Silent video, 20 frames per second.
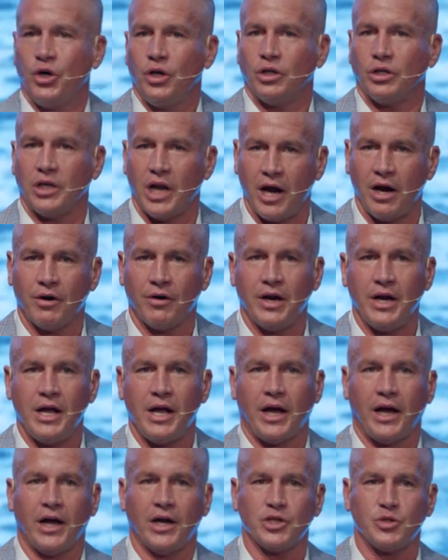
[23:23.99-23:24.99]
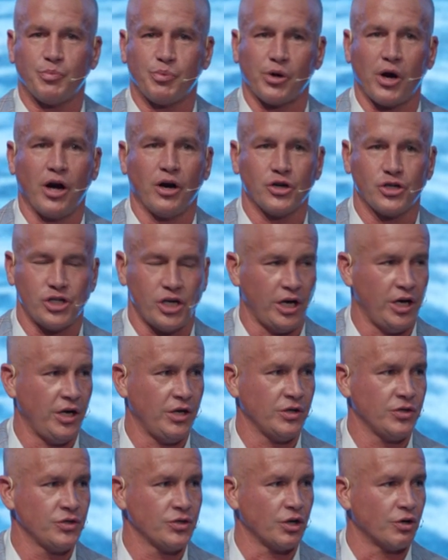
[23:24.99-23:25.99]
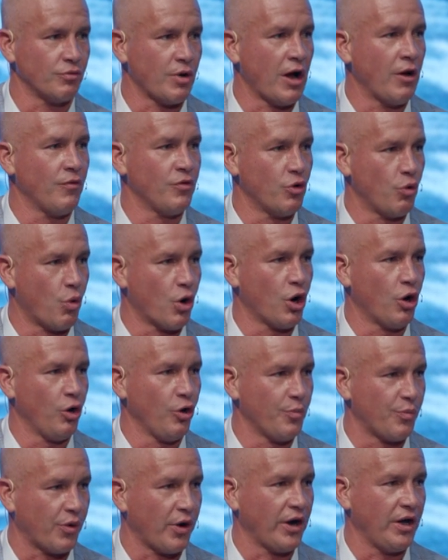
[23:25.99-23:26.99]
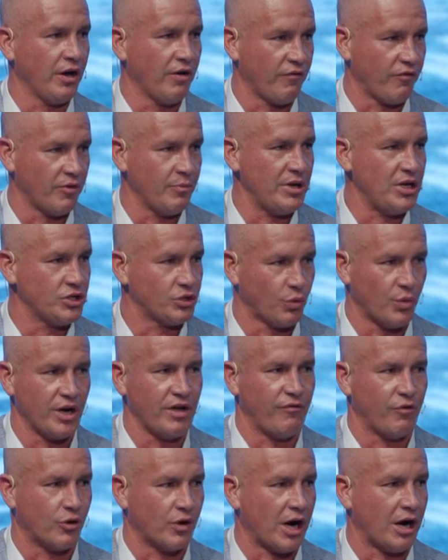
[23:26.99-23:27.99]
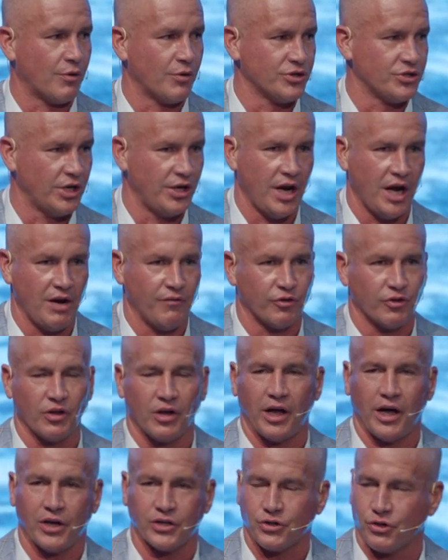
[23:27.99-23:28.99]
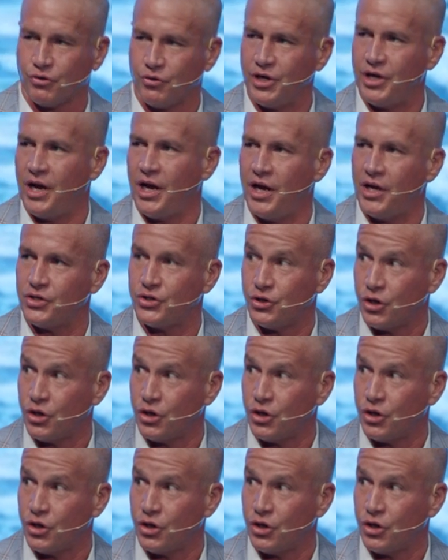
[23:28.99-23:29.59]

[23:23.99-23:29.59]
Larry has prayer chains around the world praying for me 24 hours a day for the last three days.